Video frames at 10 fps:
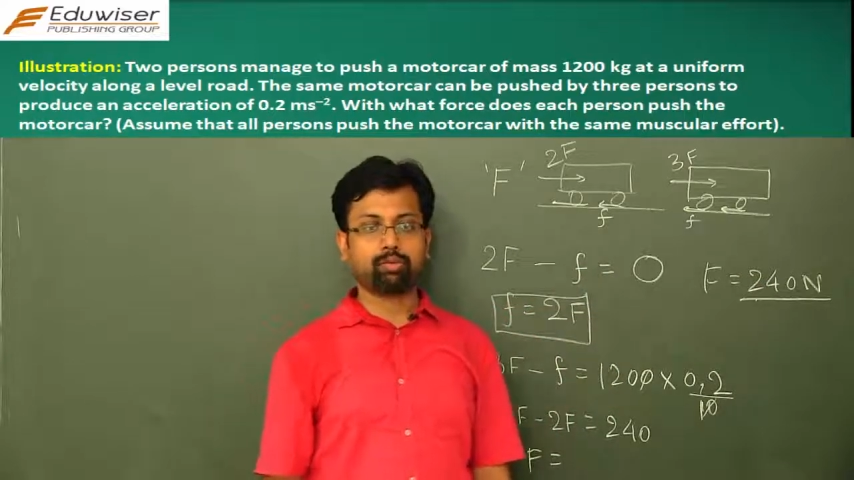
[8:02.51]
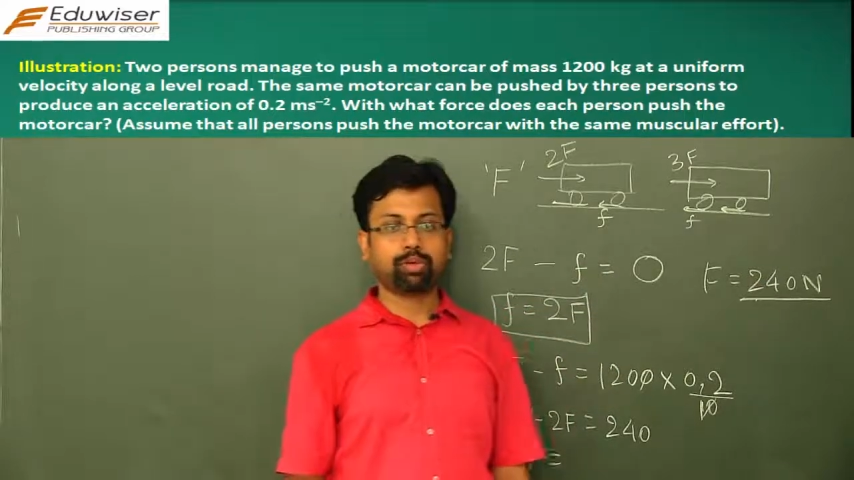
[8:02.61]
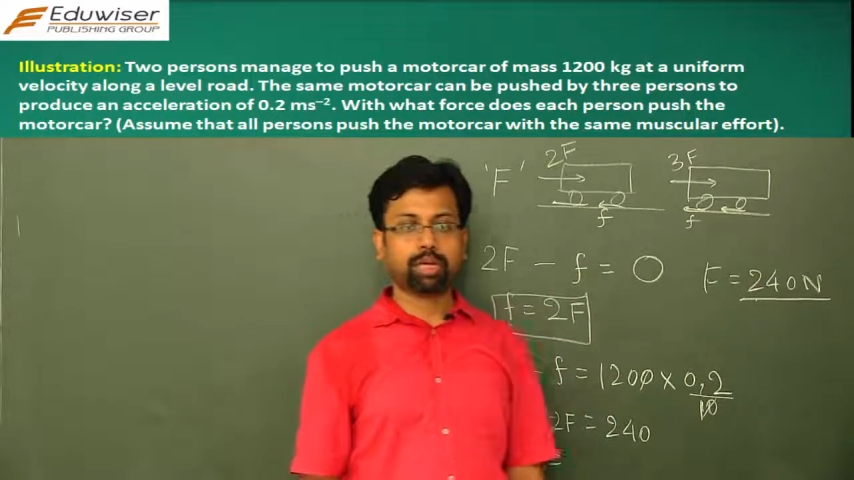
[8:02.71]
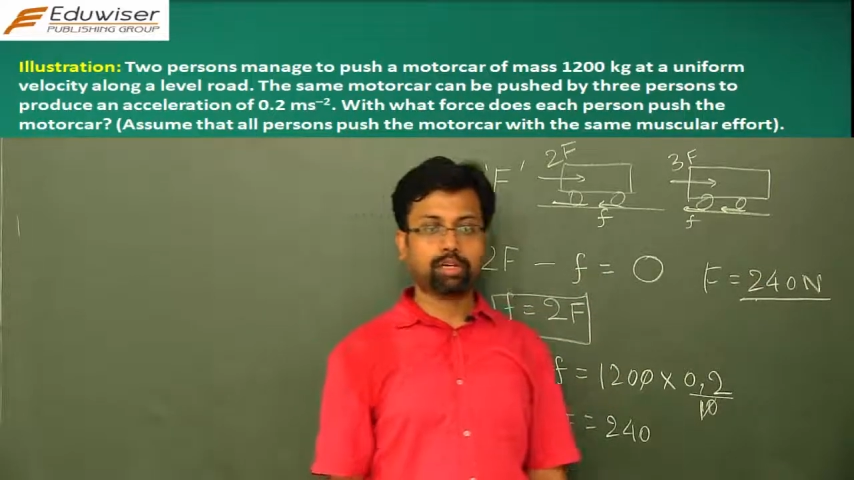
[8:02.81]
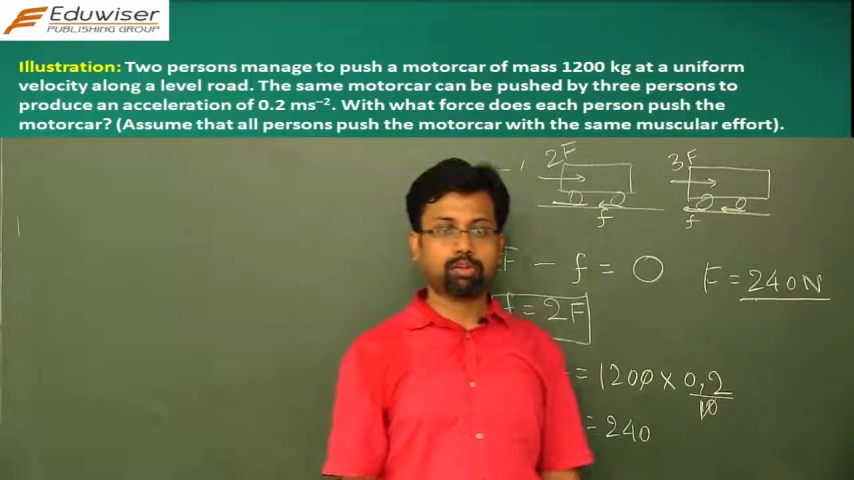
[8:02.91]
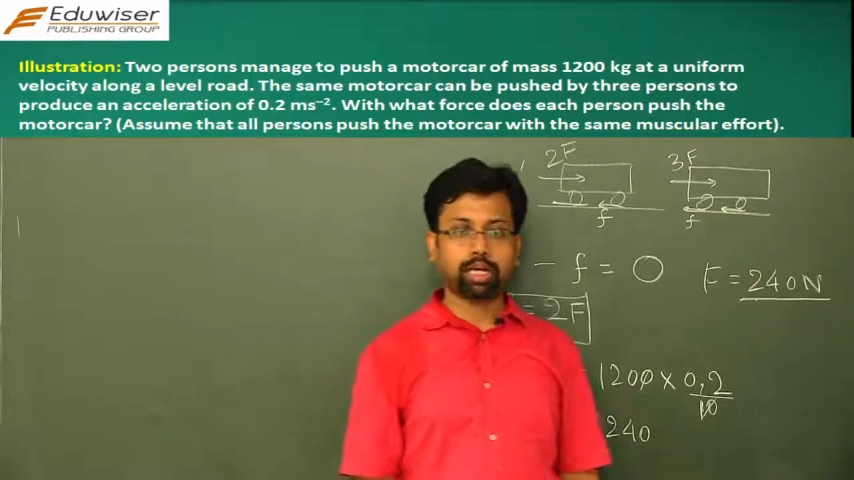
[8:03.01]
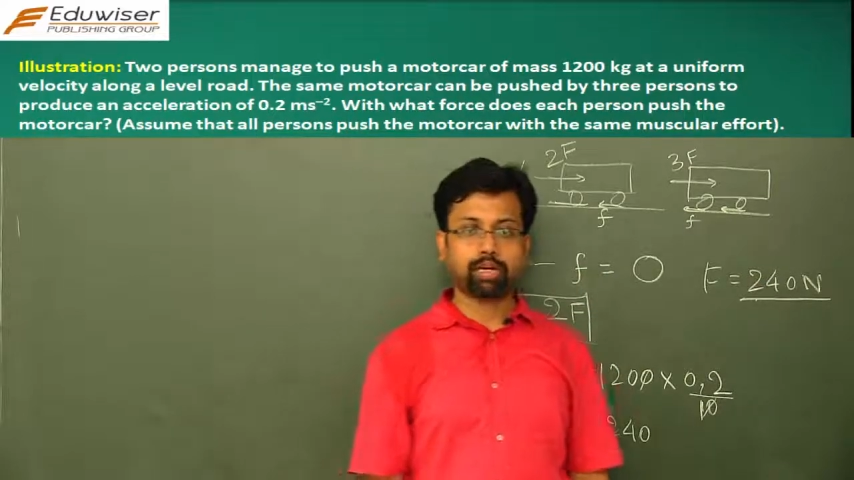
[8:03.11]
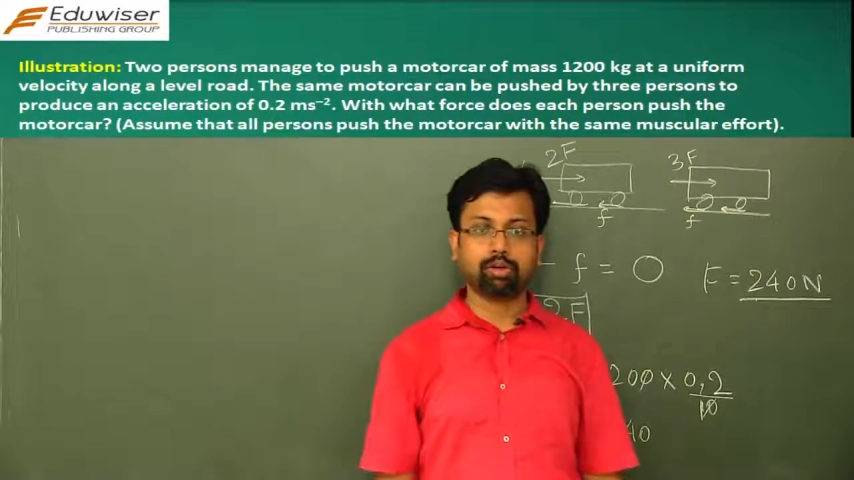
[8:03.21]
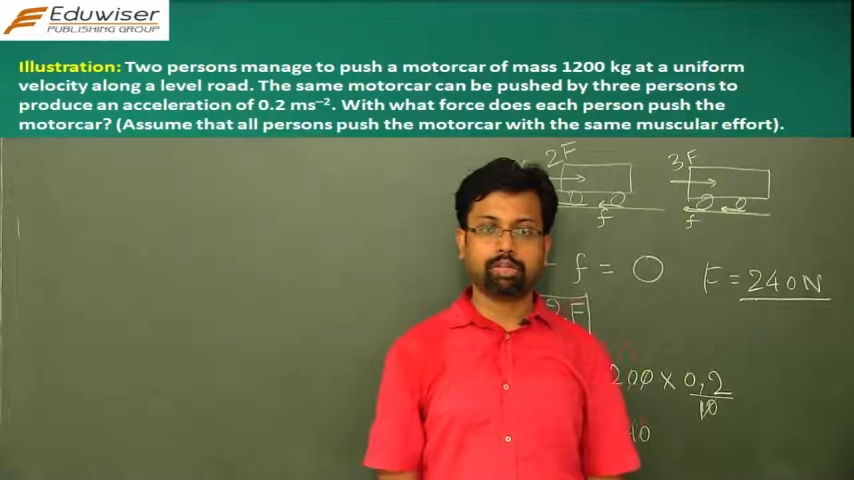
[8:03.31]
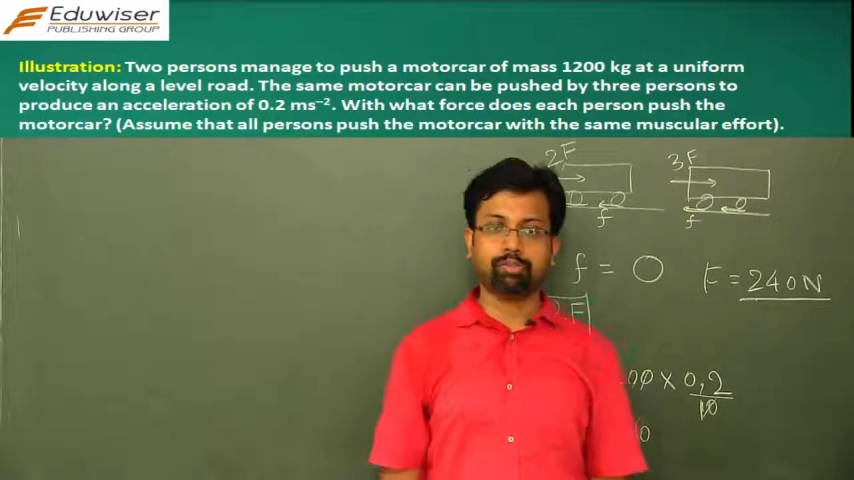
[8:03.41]
We have to
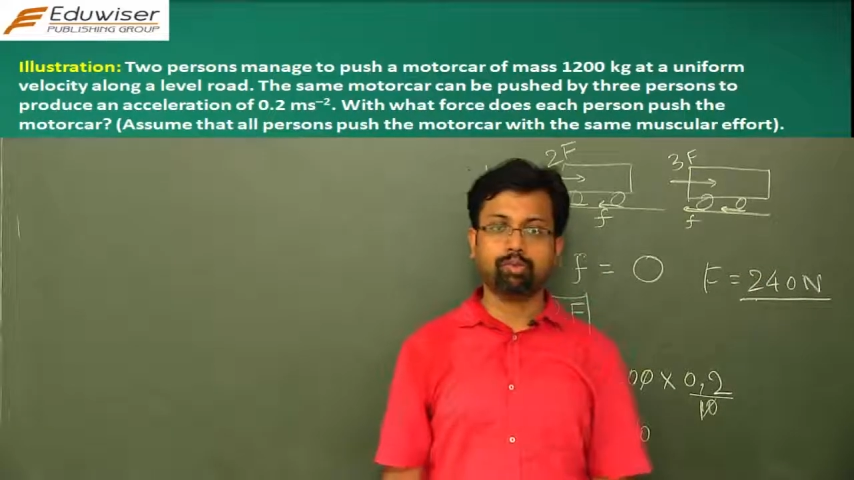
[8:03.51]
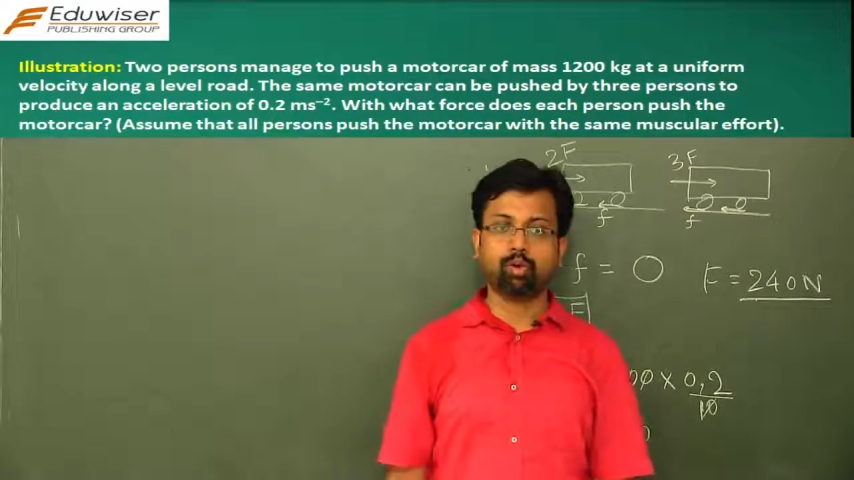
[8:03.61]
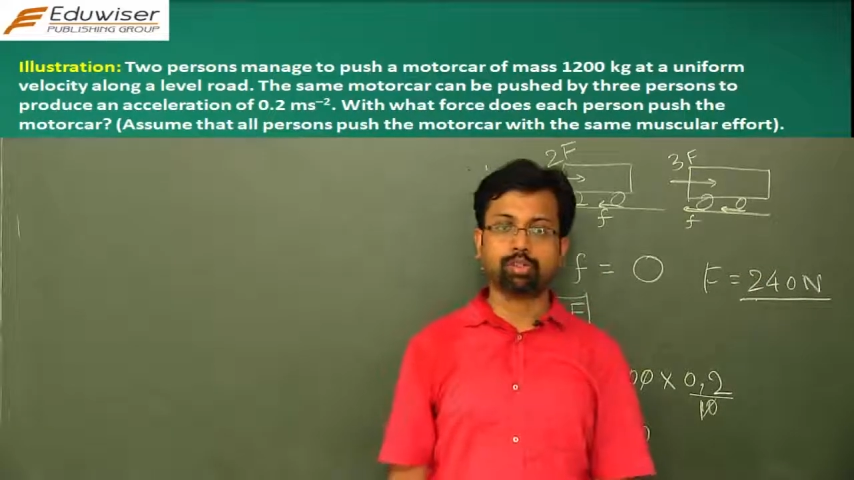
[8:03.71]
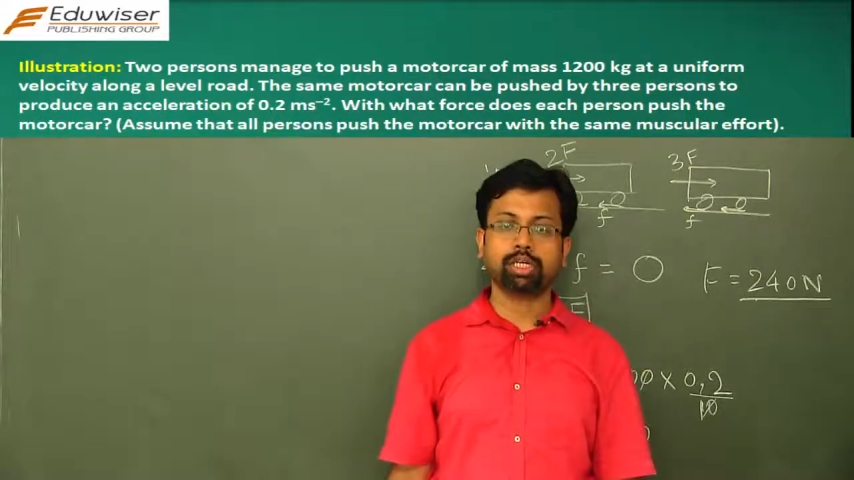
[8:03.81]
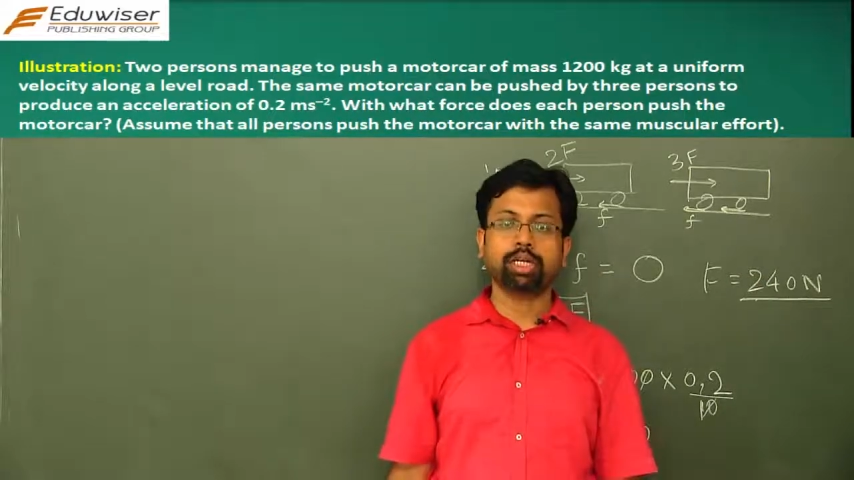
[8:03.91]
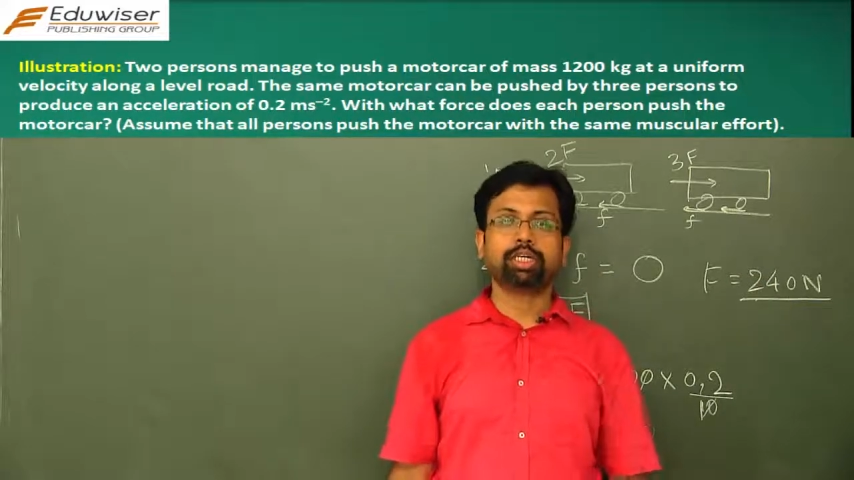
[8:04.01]
calculate the force